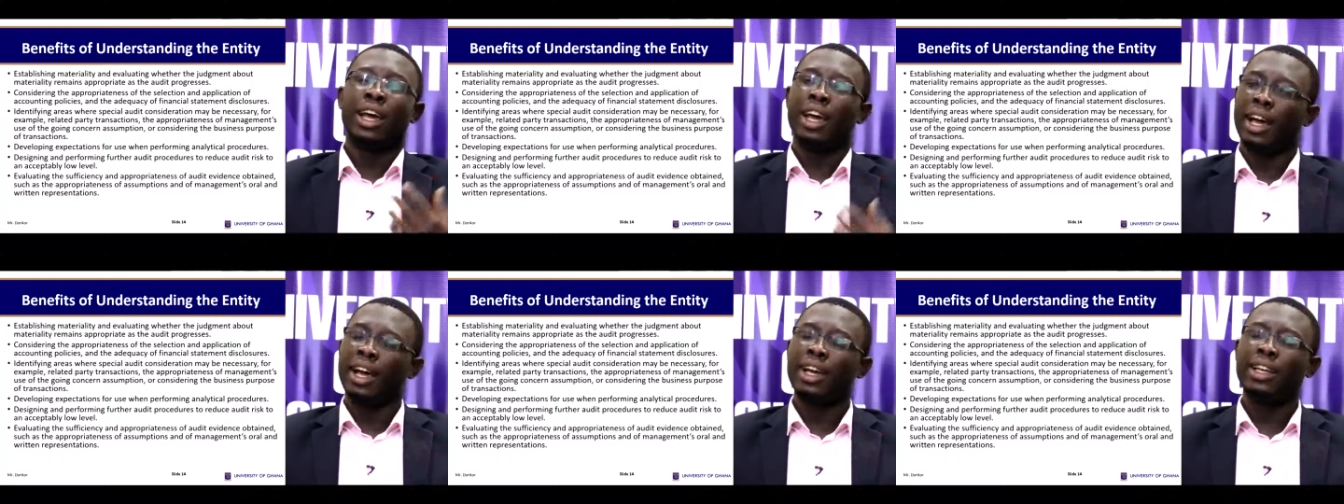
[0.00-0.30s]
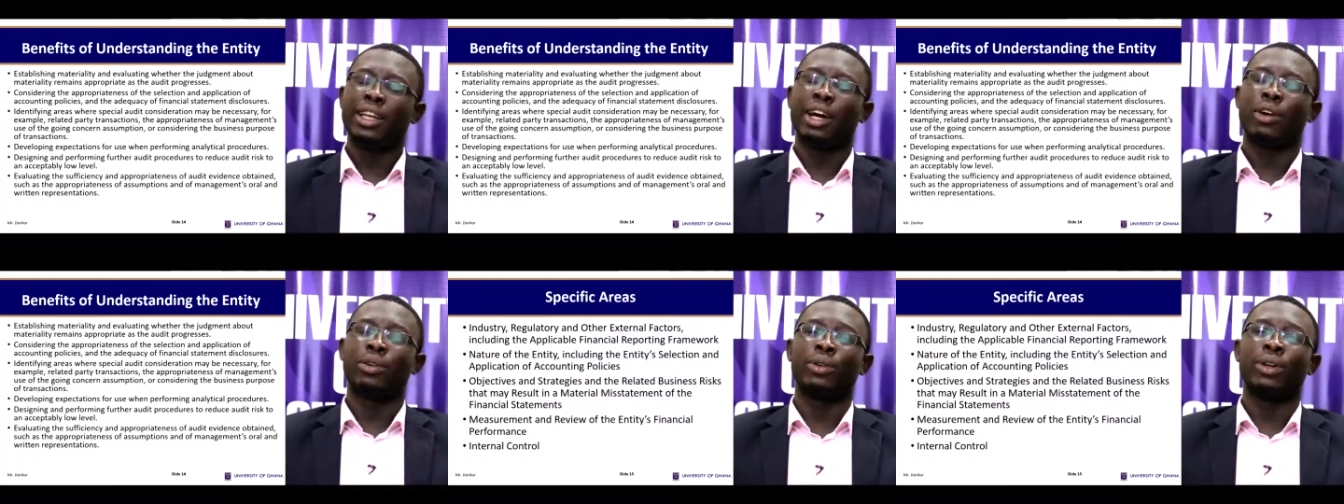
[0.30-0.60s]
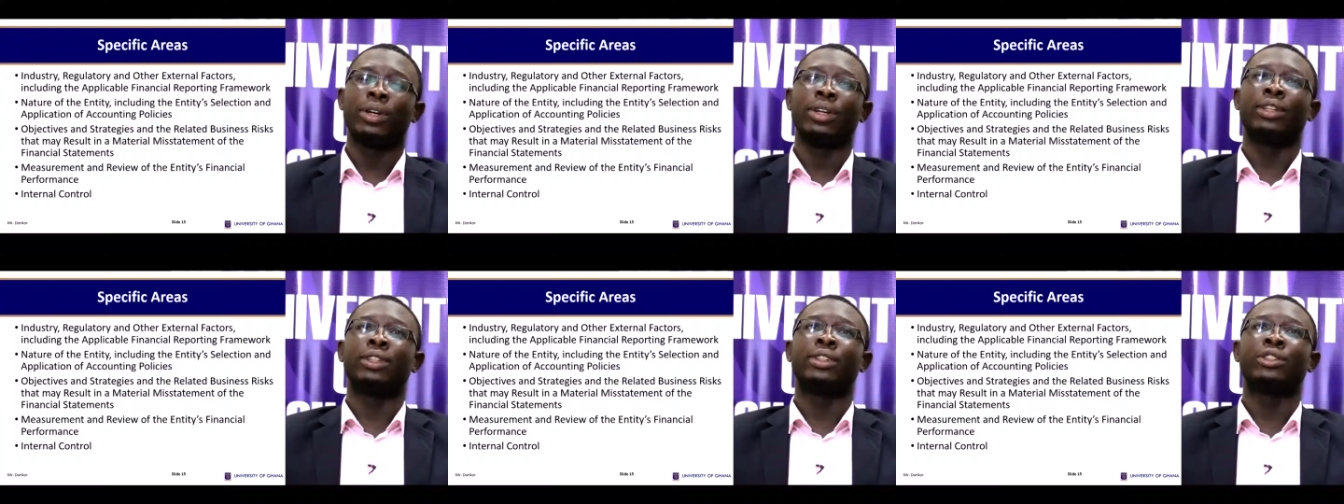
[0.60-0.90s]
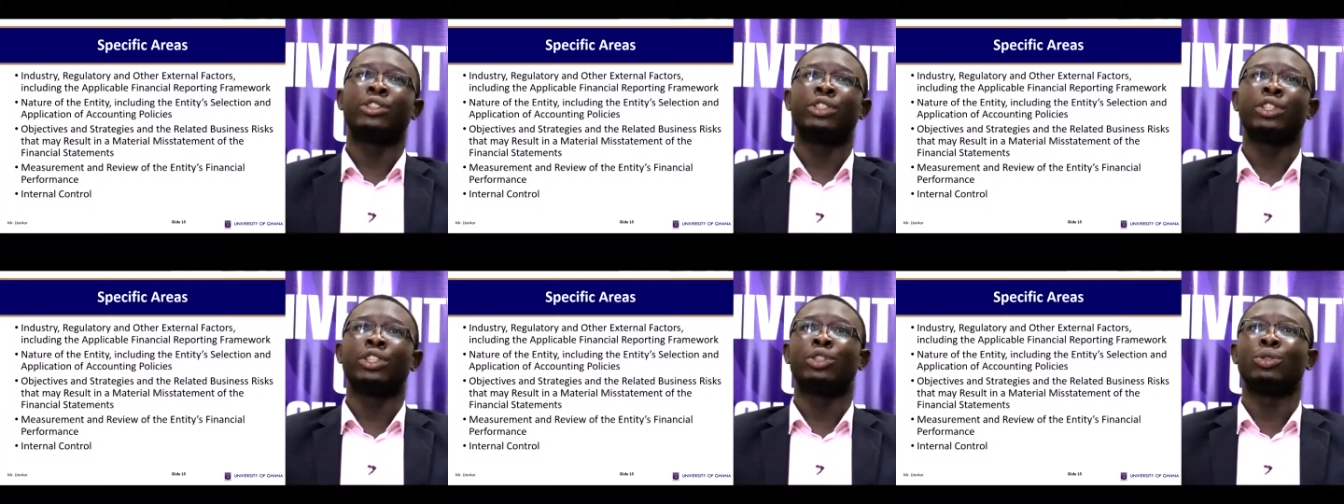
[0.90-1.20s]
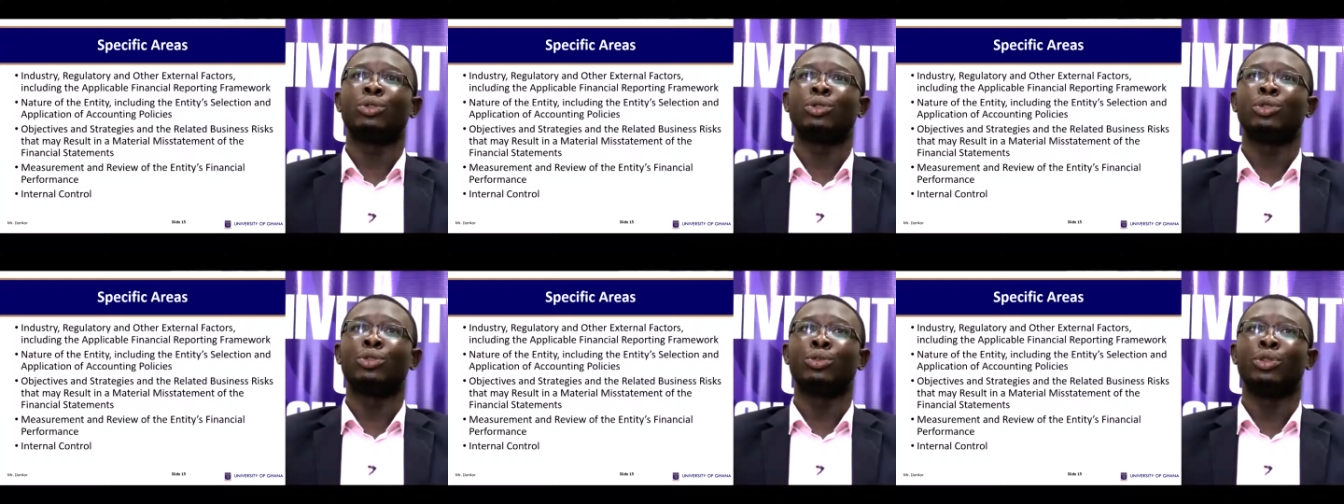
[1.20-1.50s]
and I will entreat
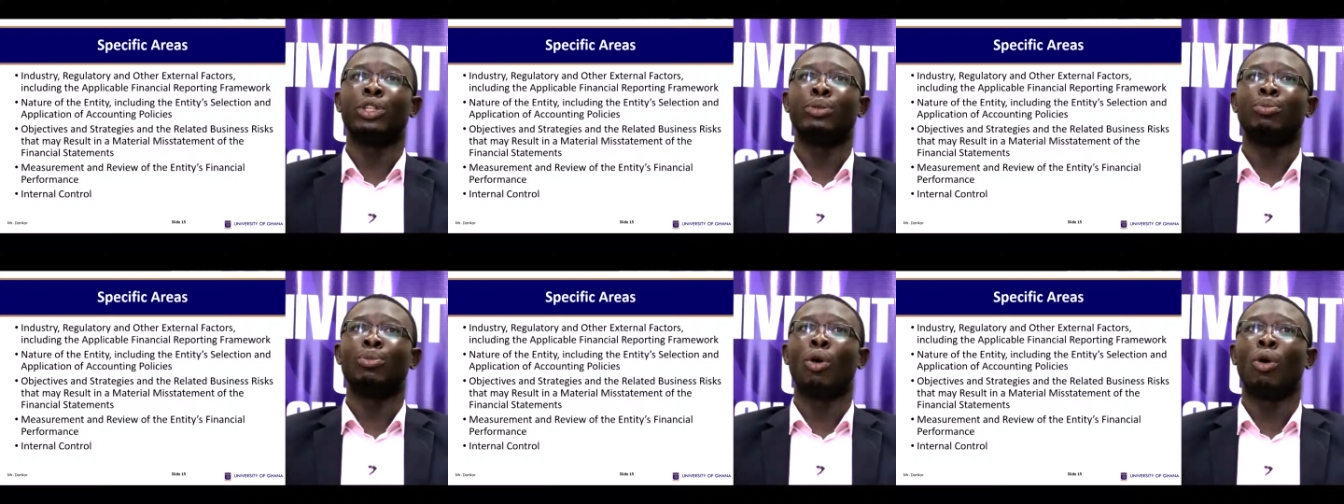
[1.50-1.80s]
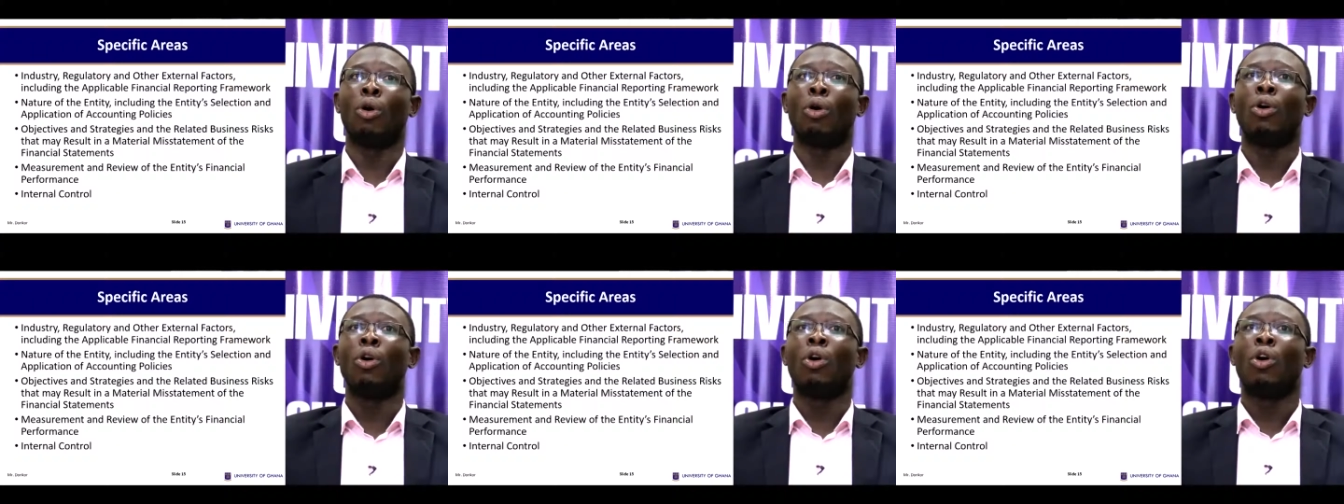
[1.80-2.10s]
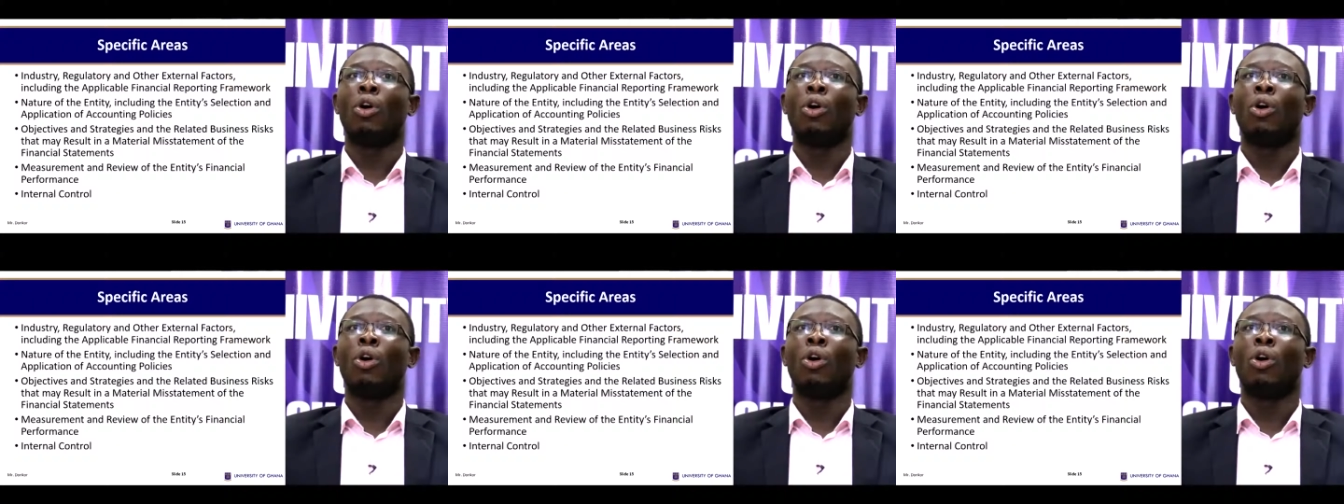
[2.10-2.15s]
you to read more